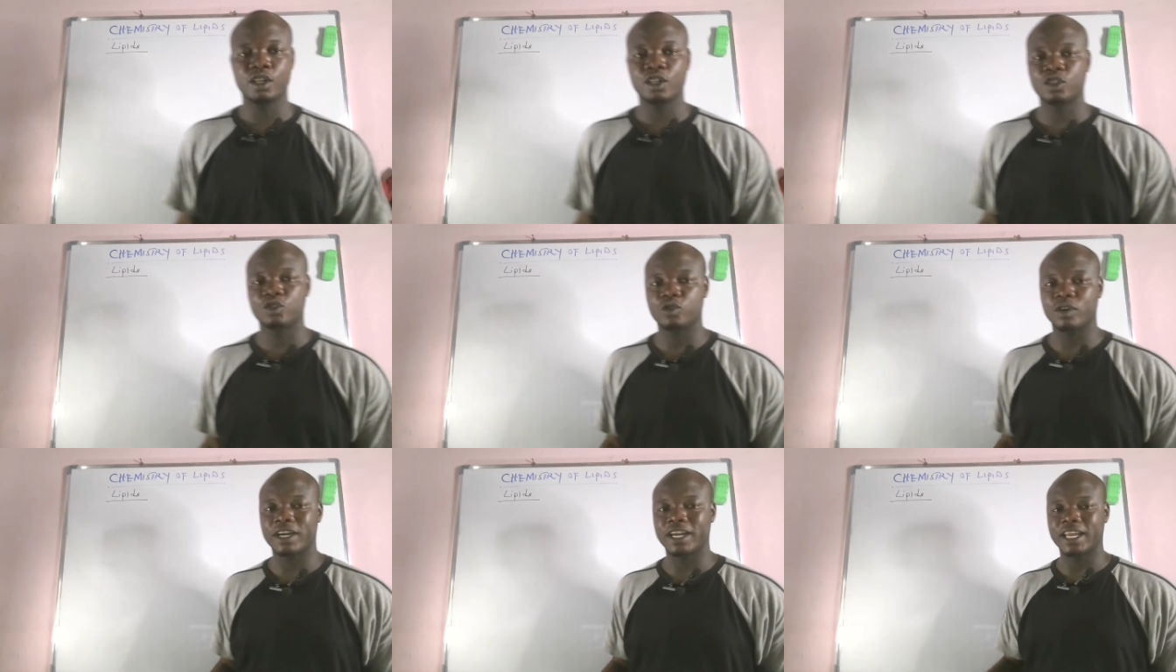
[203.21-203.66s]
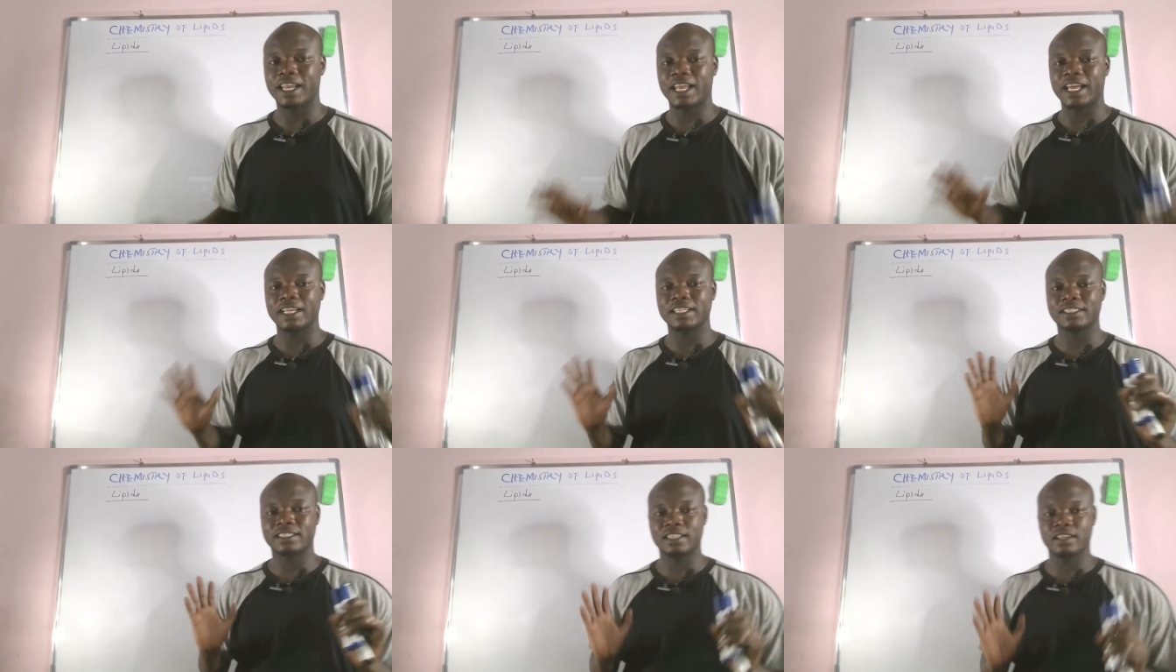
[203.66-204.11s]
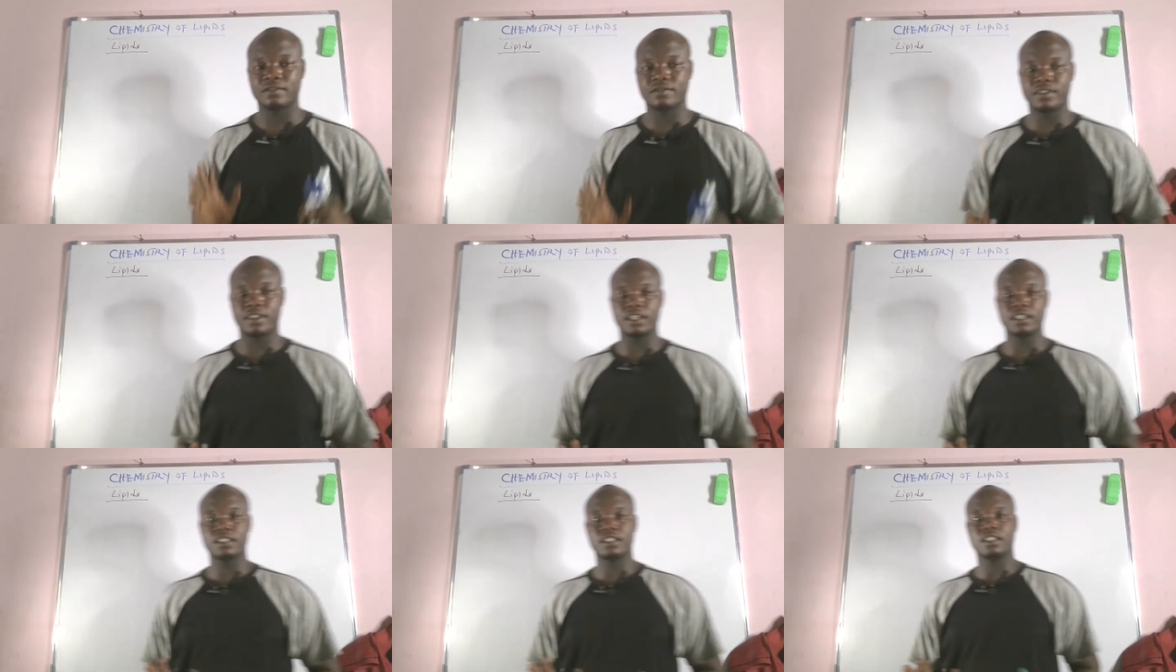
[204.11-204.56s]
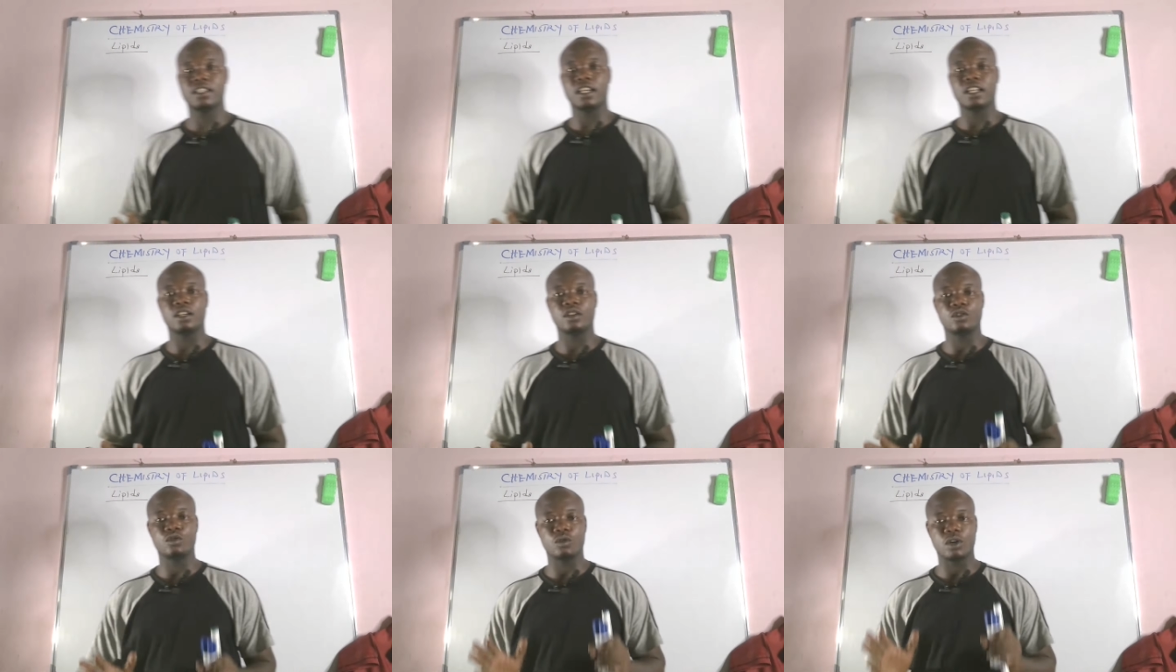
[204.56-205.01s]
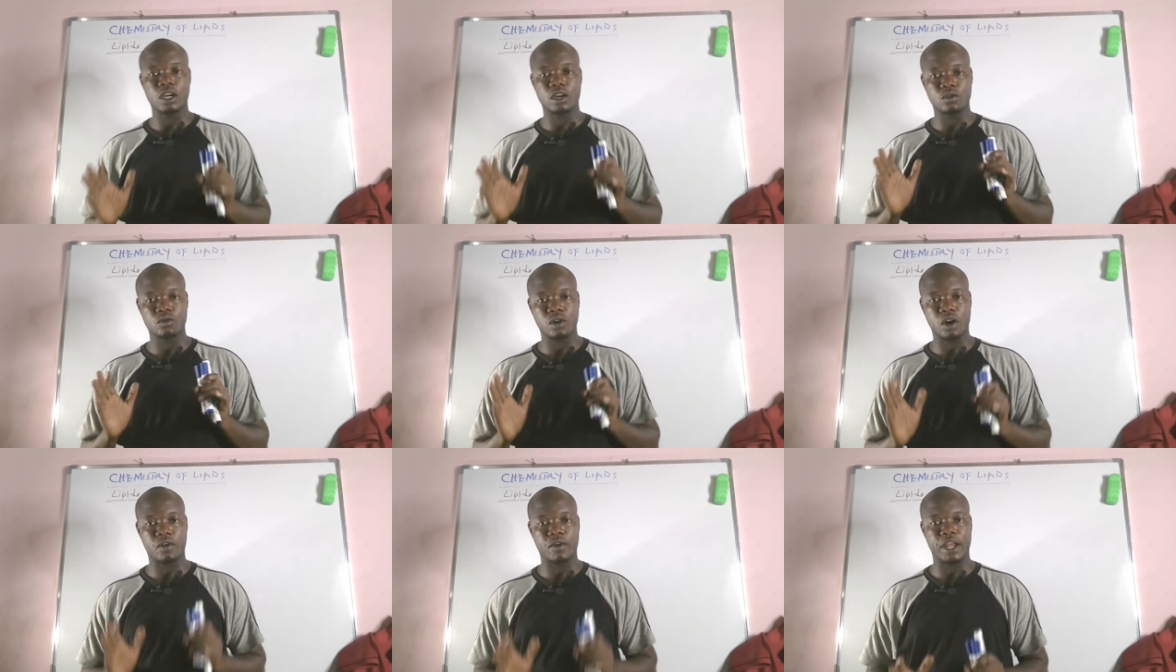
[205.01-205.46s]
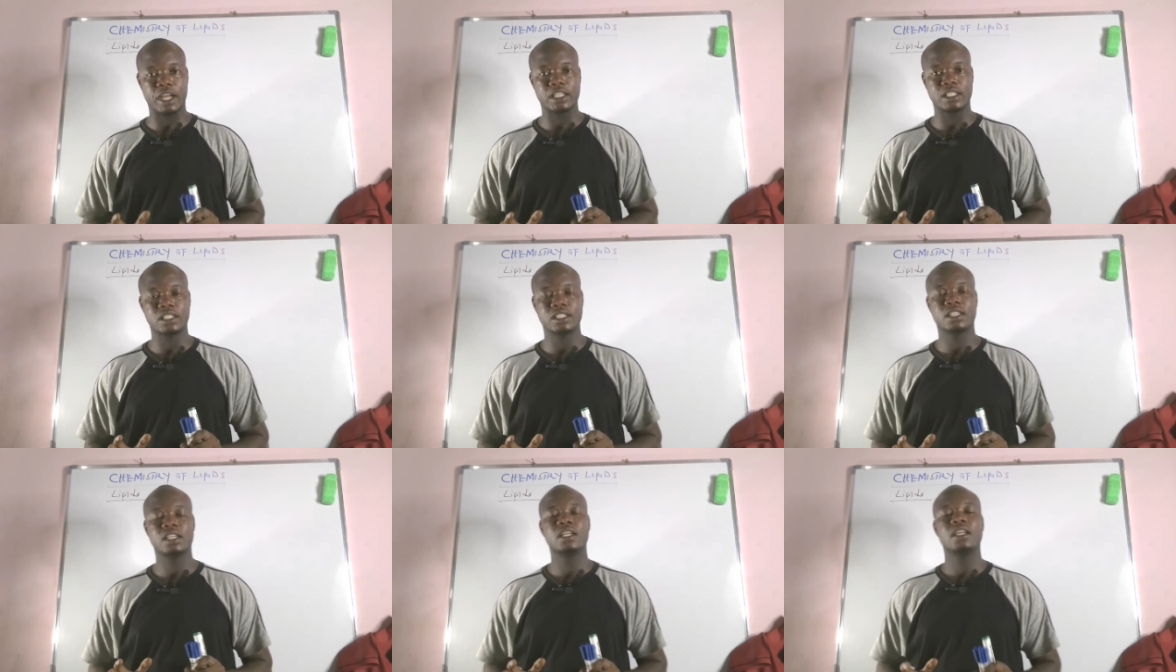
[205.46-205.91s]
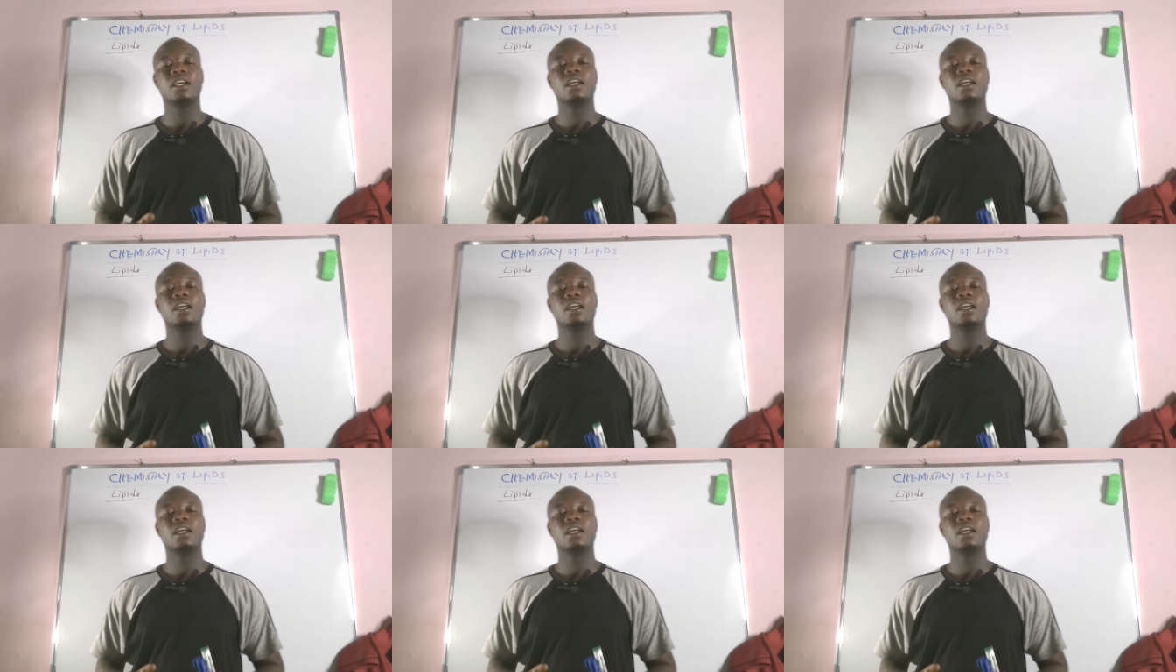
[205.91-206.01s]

So I can accept this and you are correct.